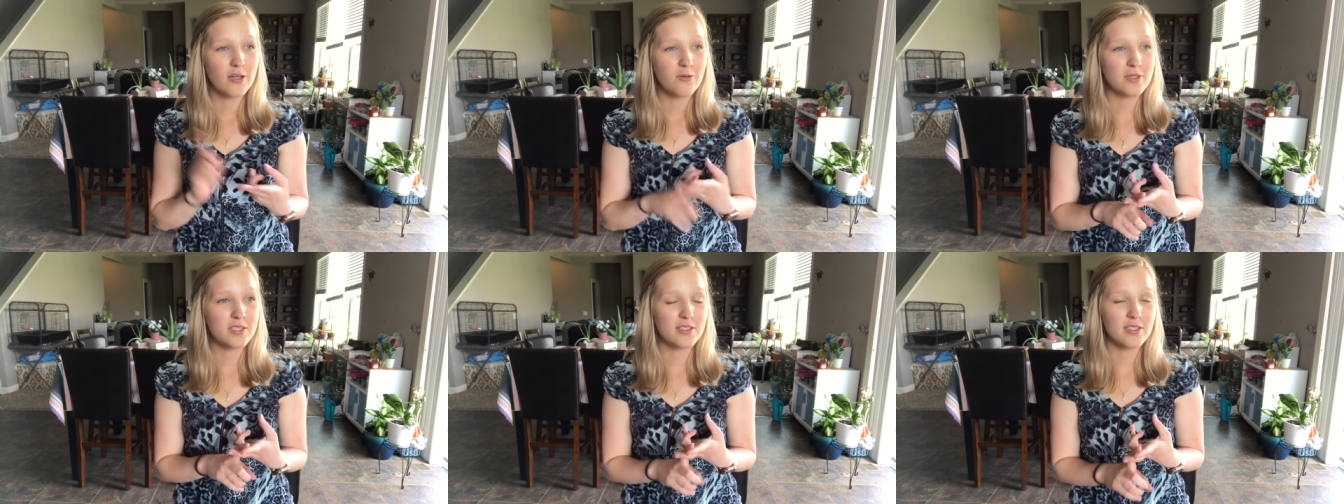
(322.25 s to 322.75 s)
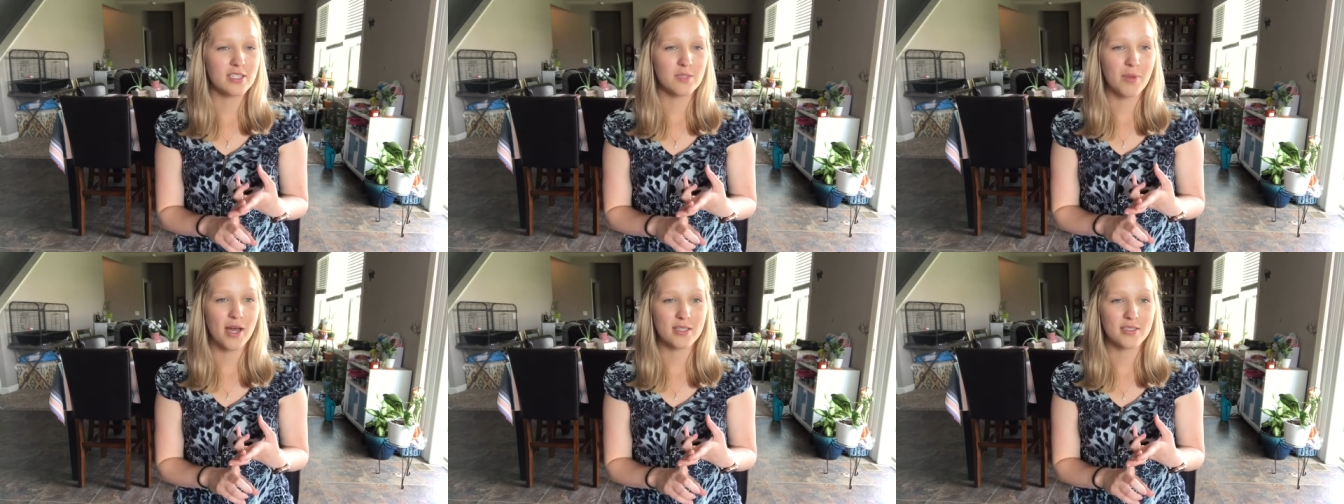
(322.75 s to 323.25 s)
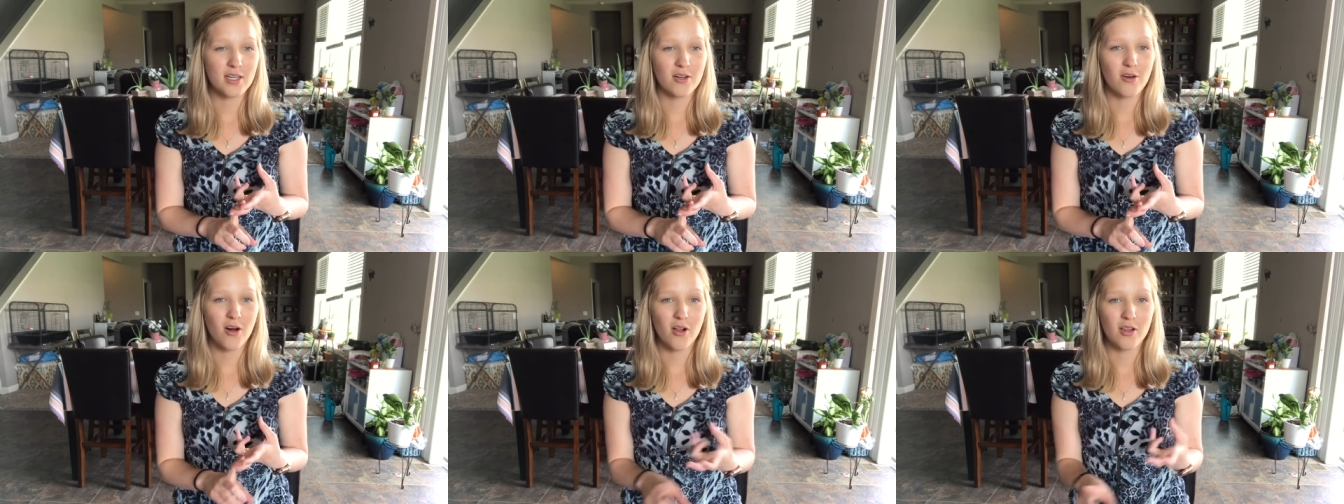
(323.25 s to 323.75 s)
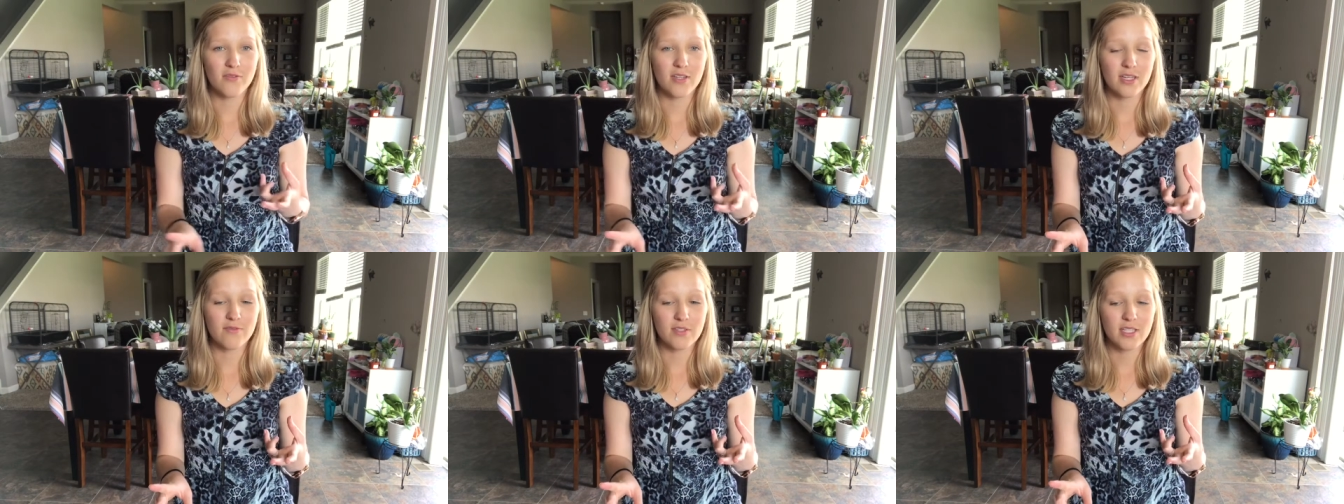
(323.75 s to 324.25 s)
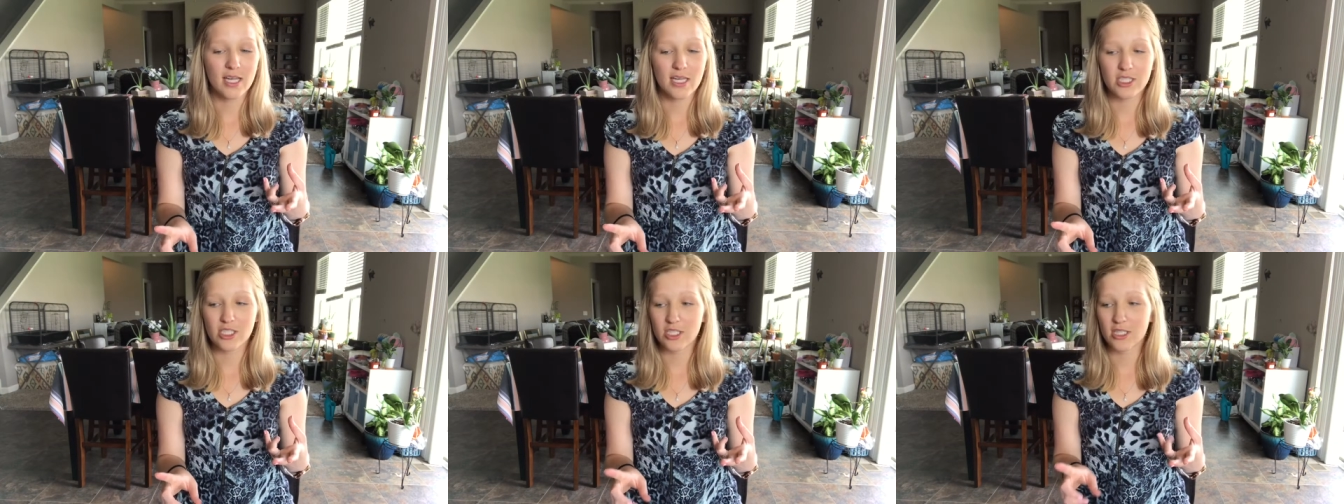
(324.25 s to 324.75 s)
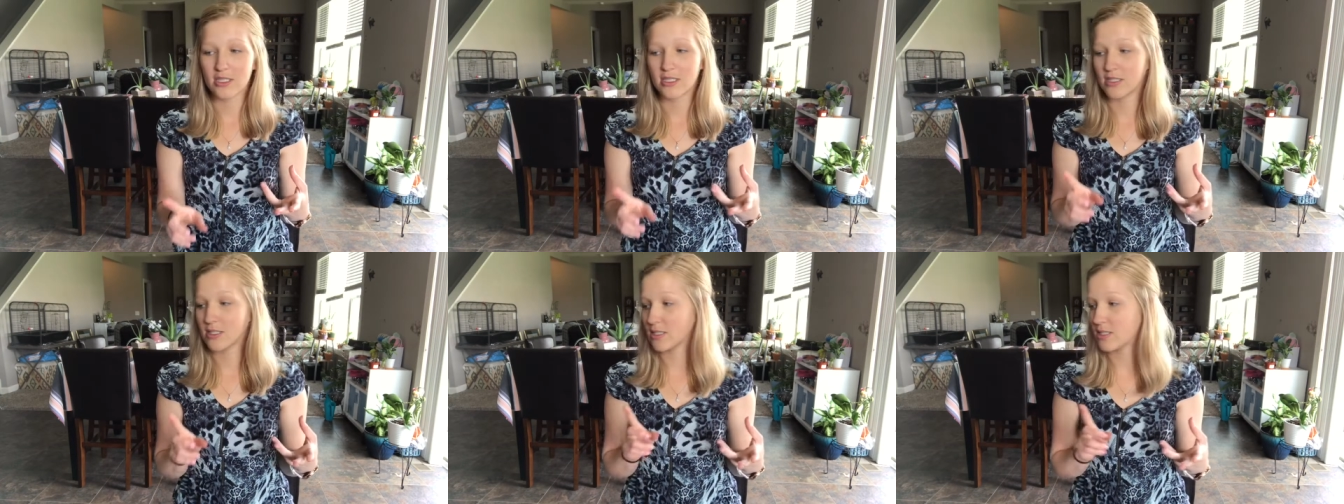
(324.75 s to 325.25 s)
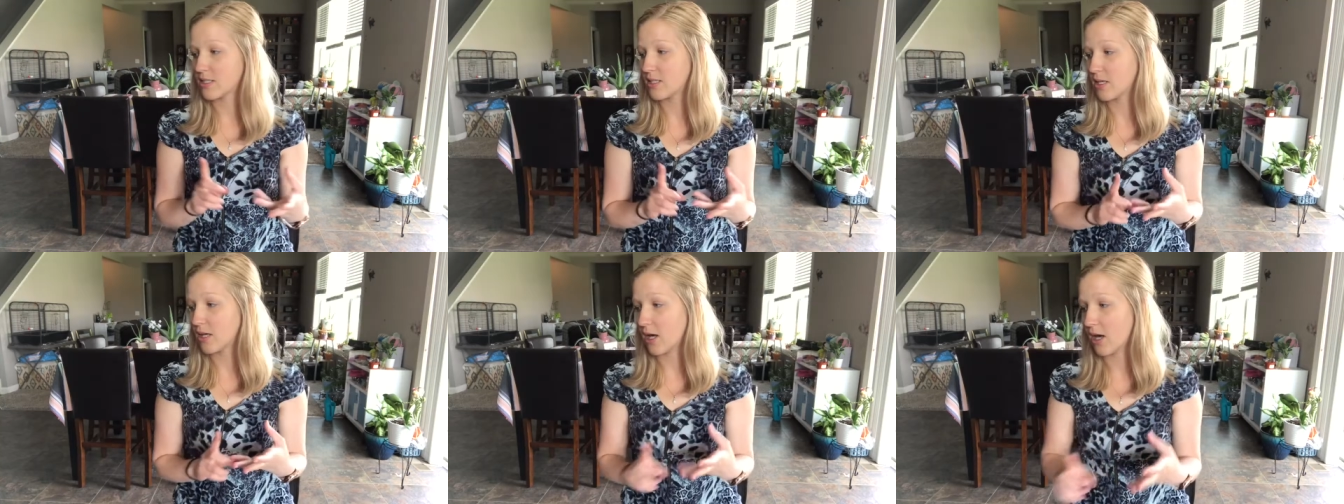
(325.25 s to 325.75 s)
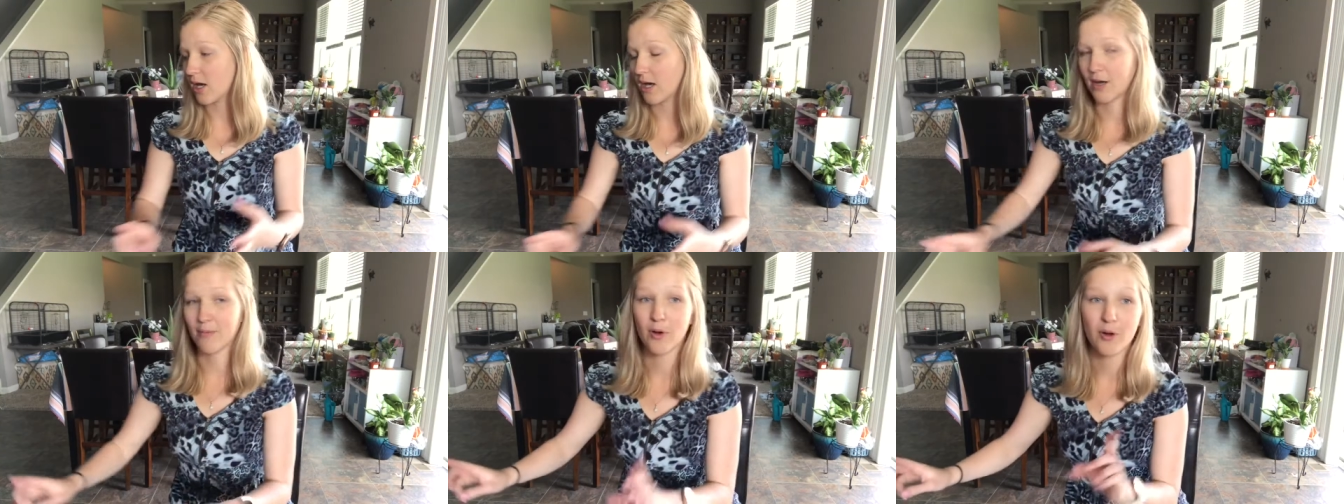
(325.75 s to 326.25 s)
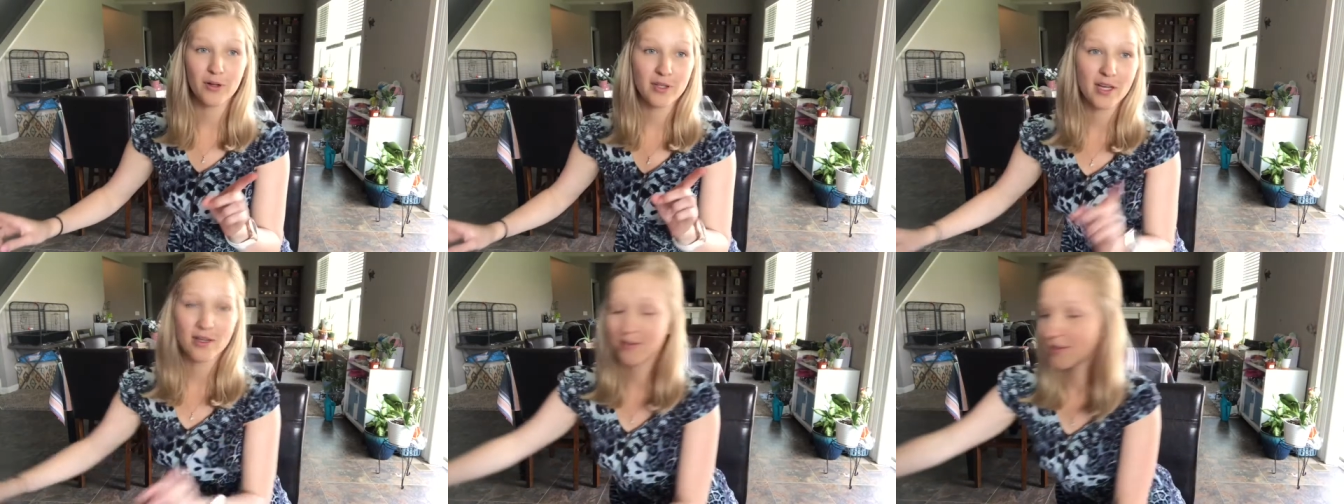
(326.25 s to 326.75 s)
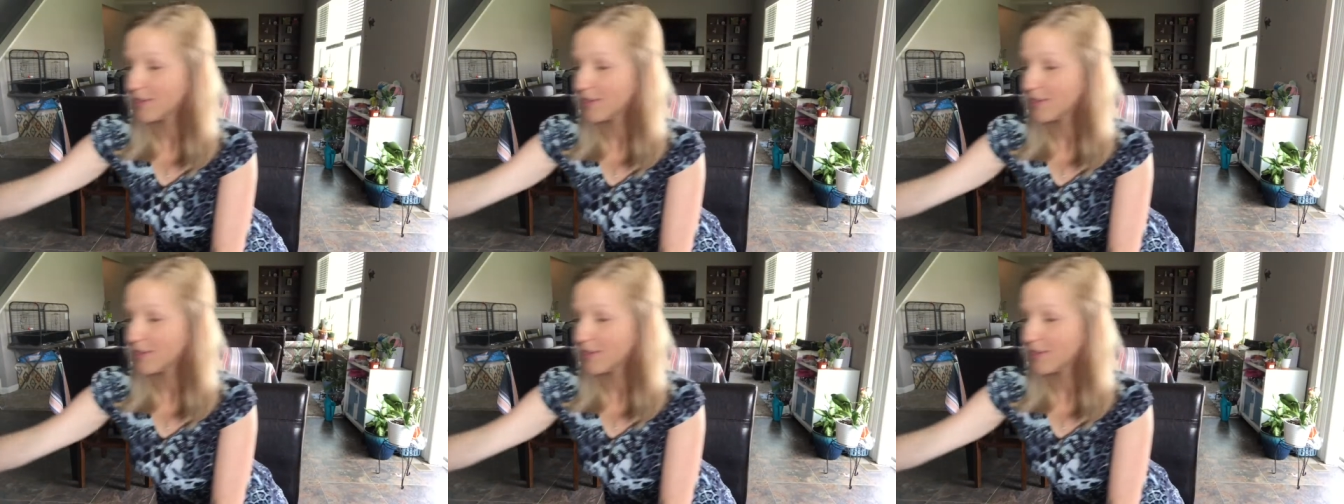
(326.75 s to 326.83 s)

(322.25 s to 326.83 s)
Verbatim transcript: We still need to pass out all of the invitations. Um, hold on.